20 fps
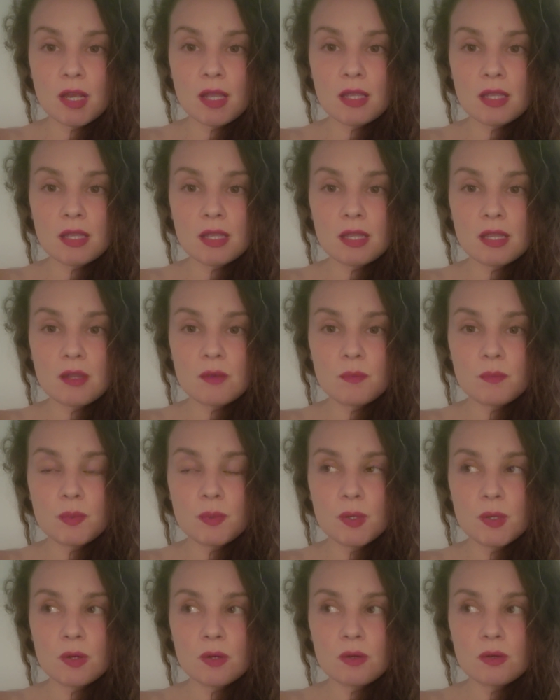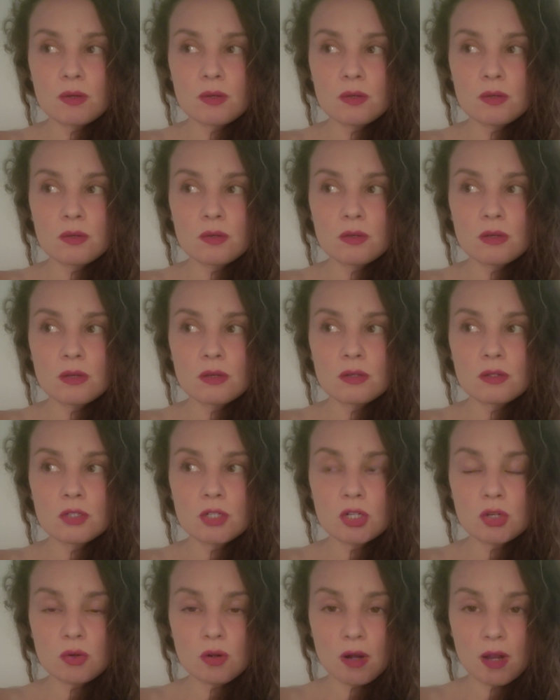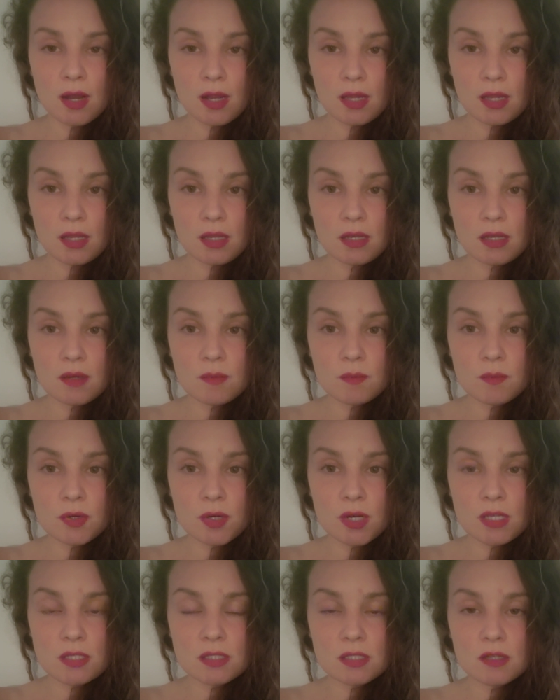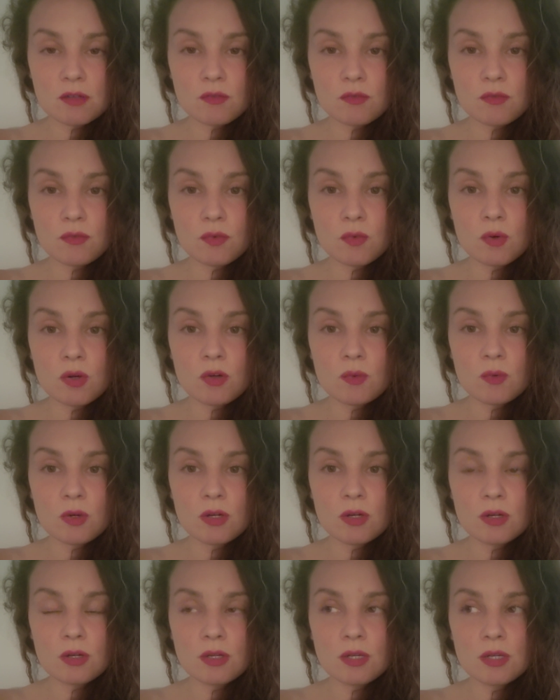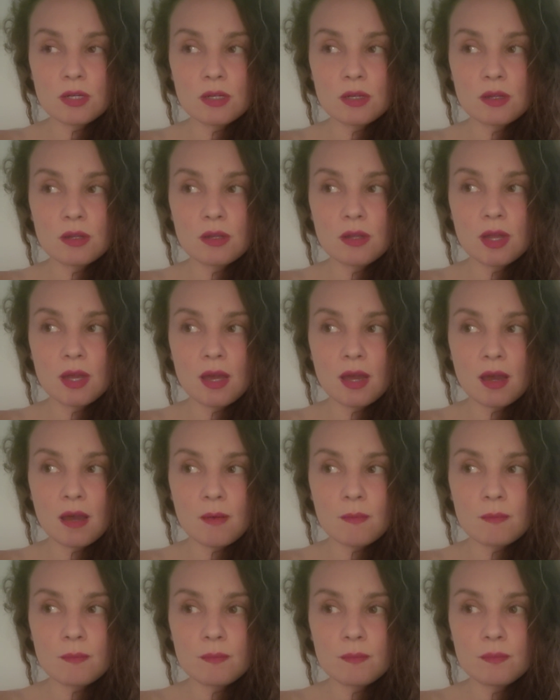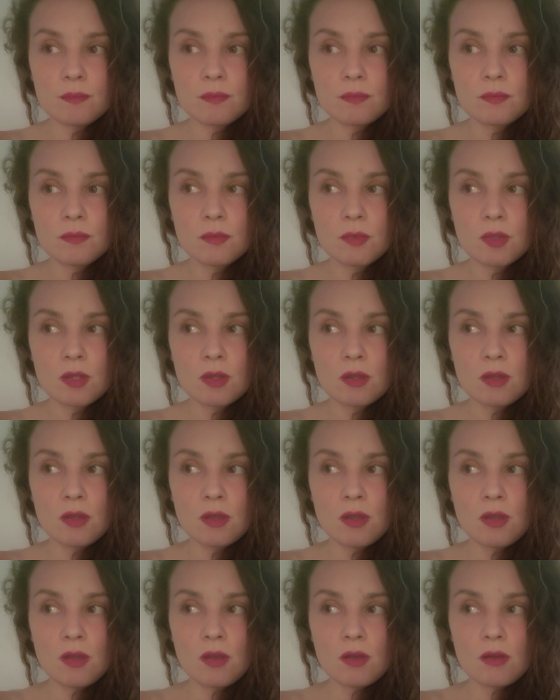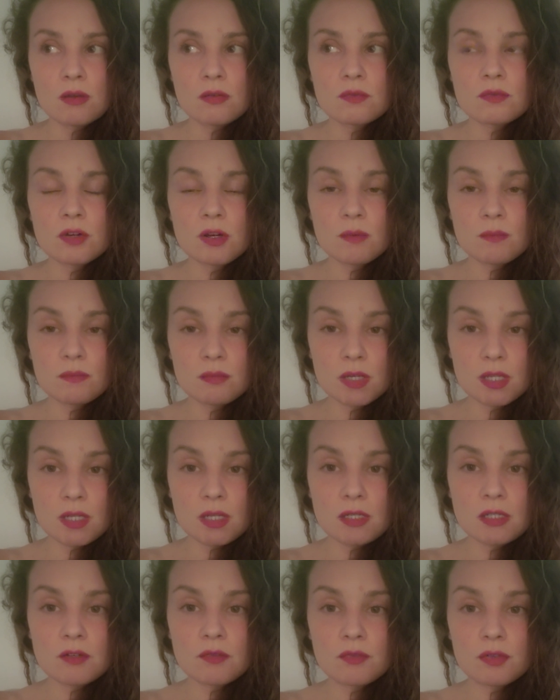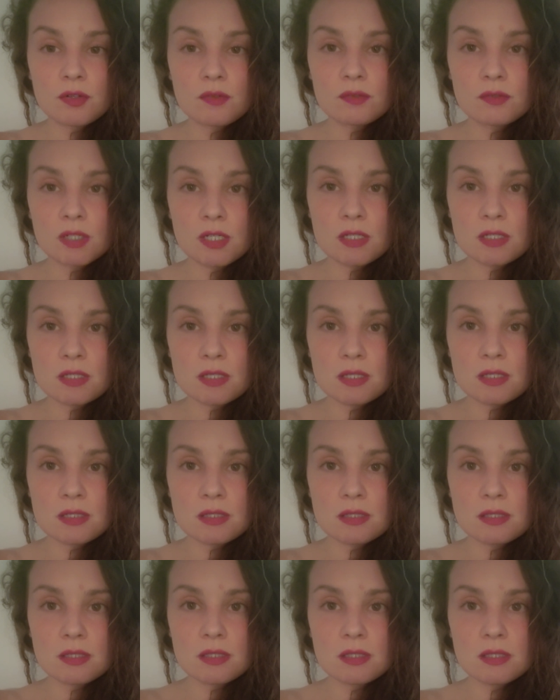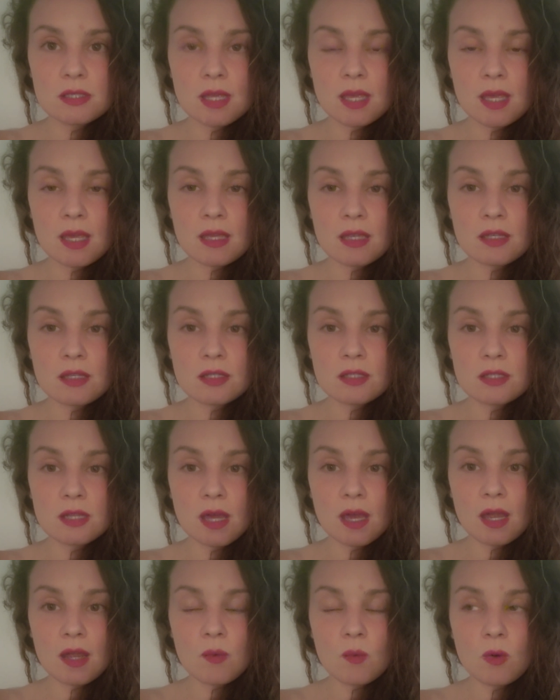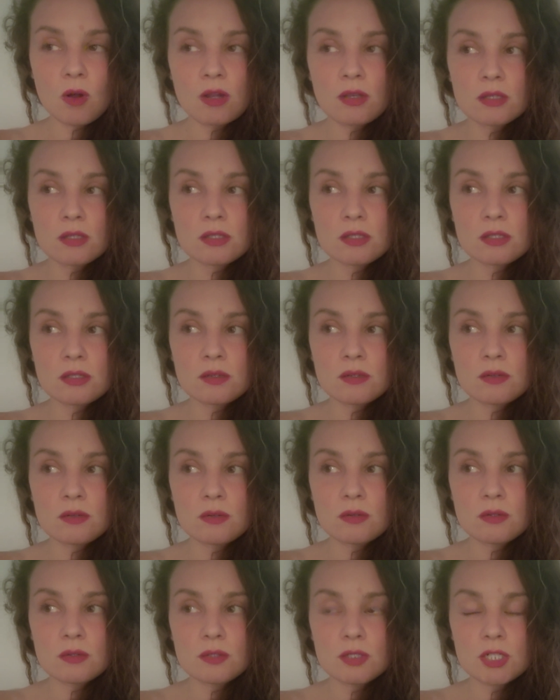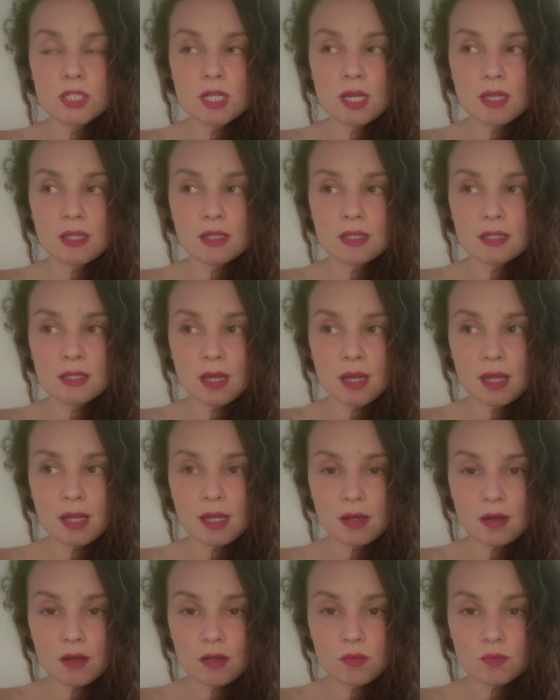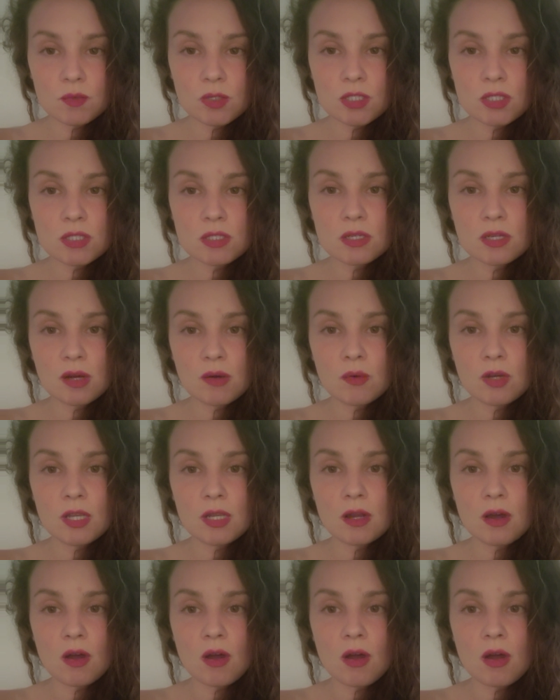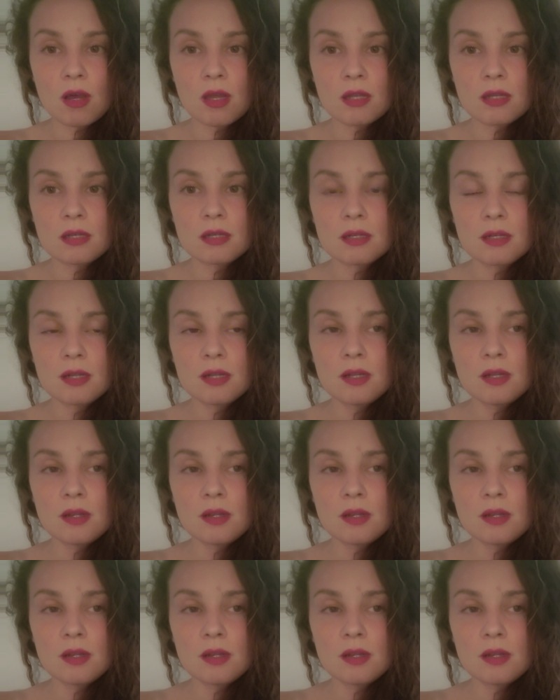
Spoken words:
I keep trying and pressing forward for many different reasons, and I want to shed light on what's going on